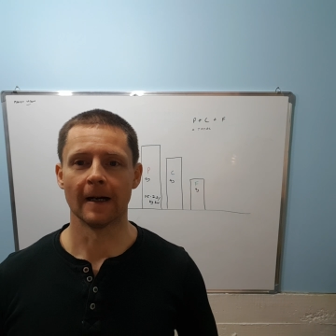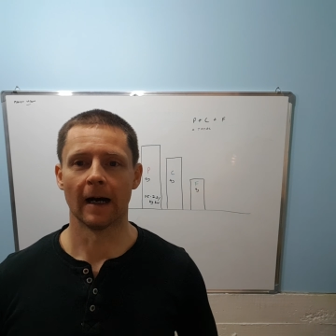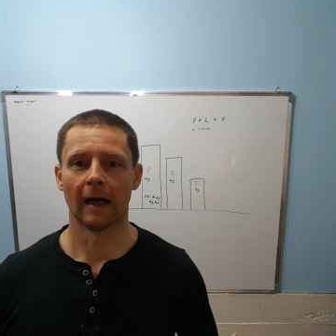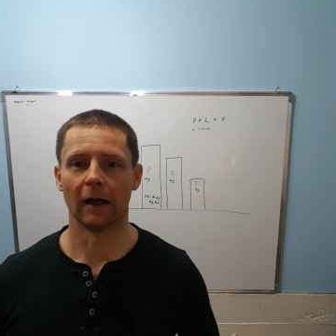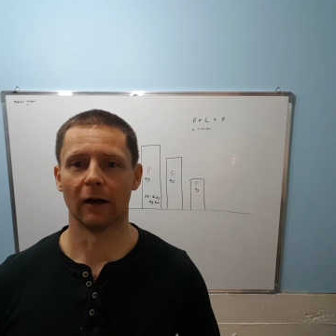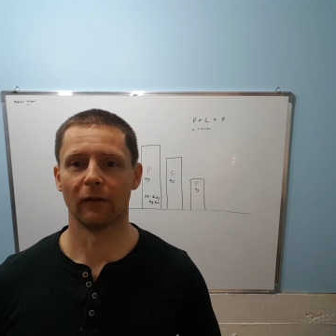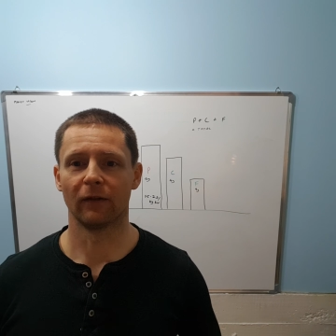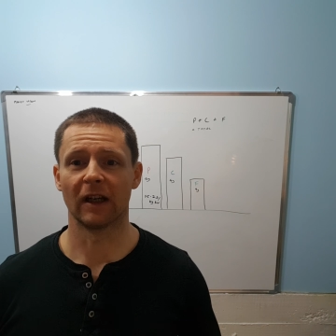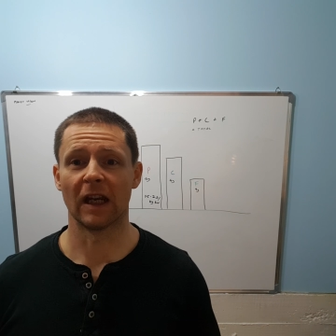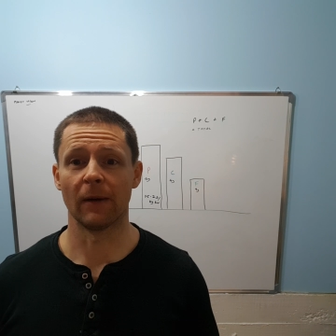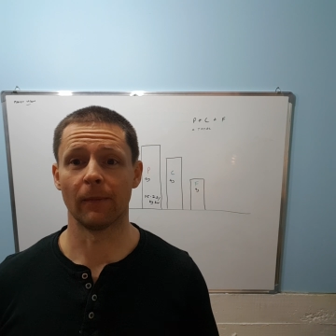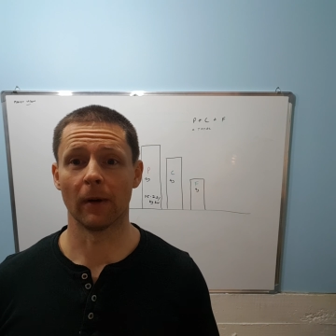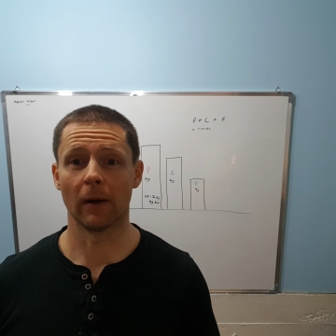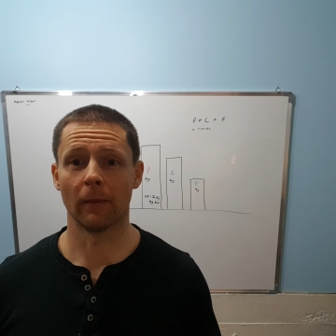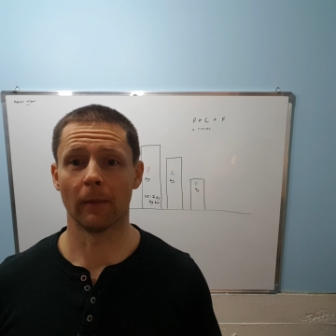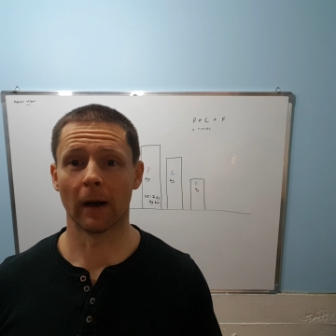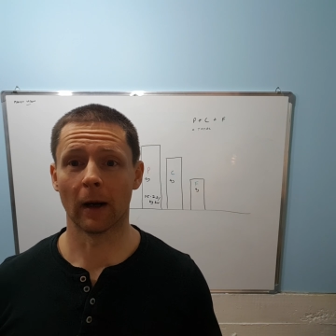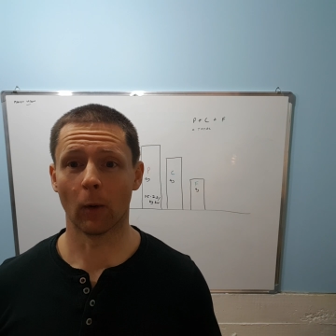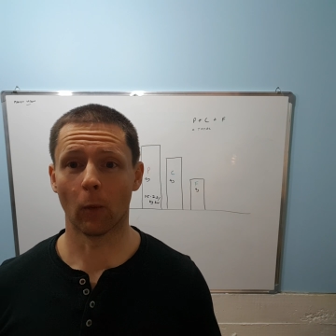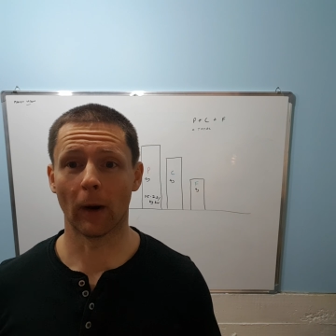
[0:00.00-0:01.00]
of keeping
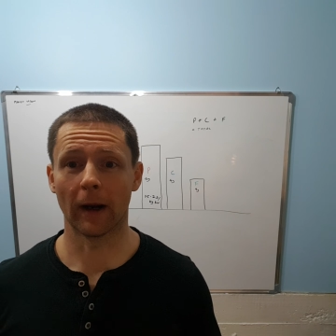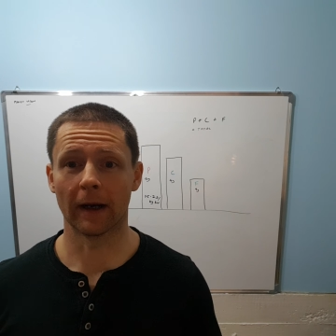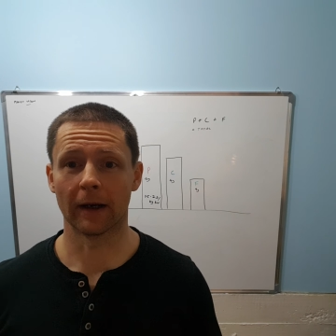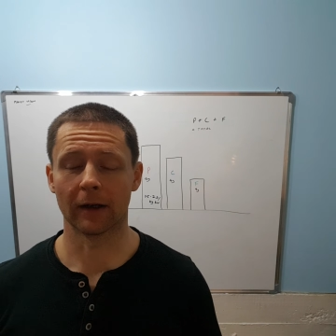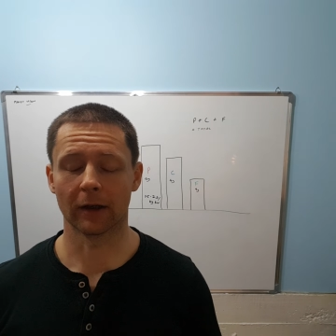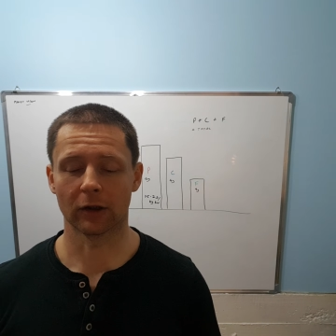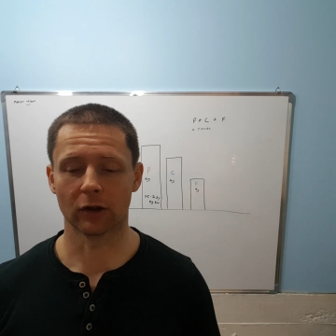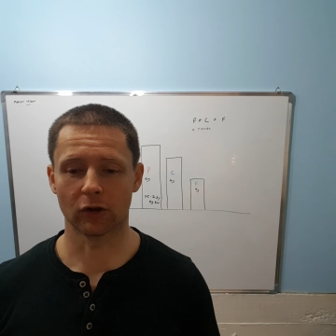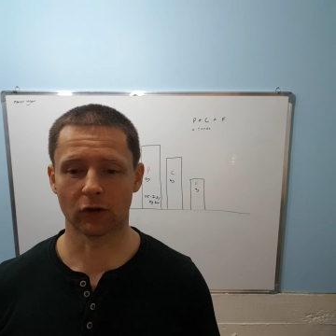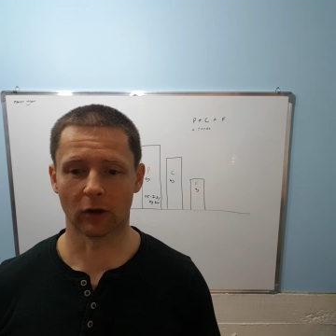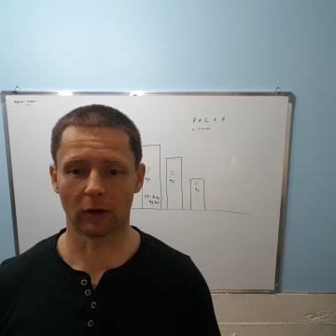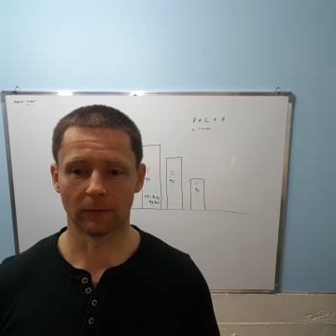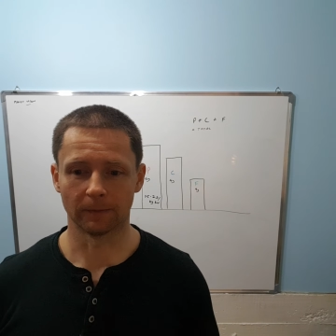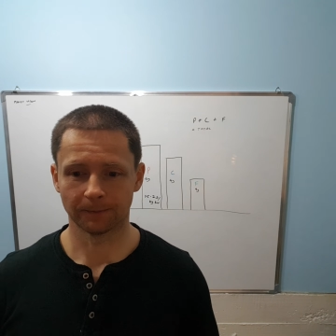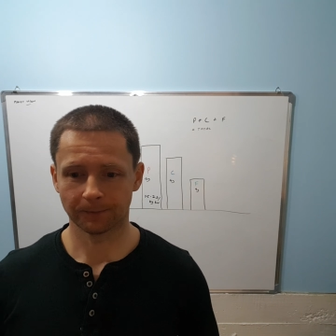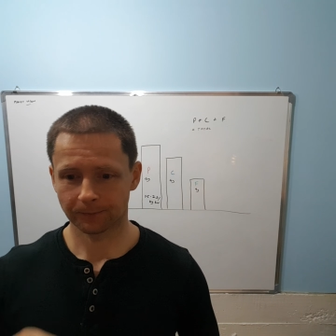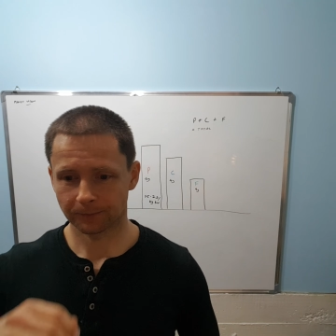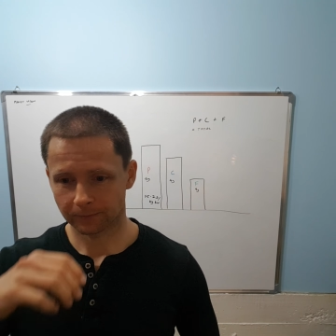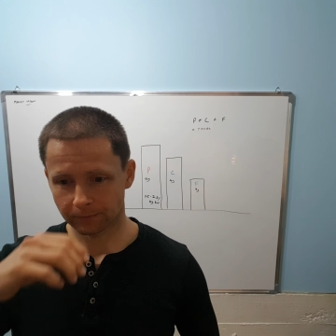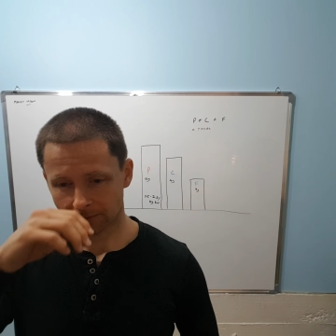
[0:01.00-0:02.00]
my weight under control.